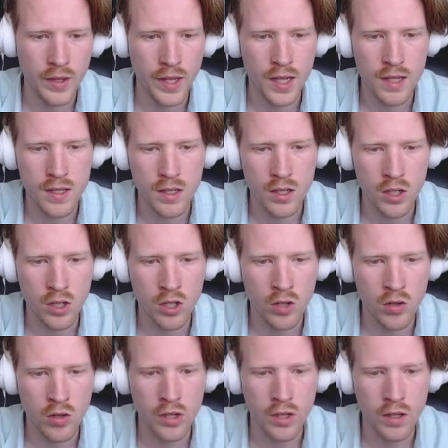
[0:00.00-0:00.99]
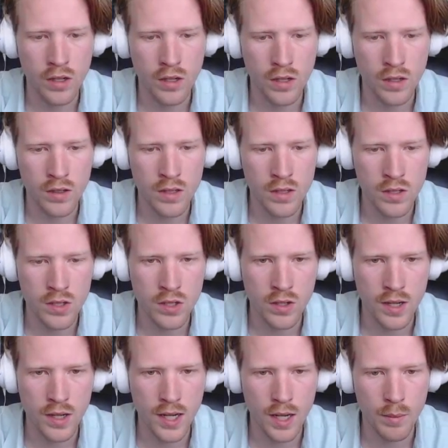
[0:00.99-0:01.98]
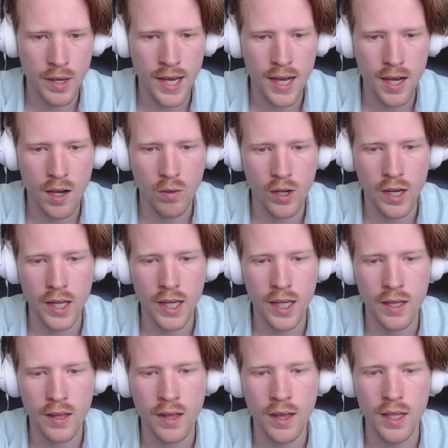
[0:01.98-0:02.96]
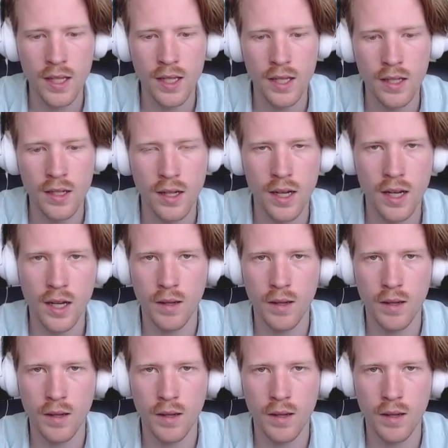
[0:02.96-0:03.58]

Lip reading: That is a decoder to describe how we're going to get the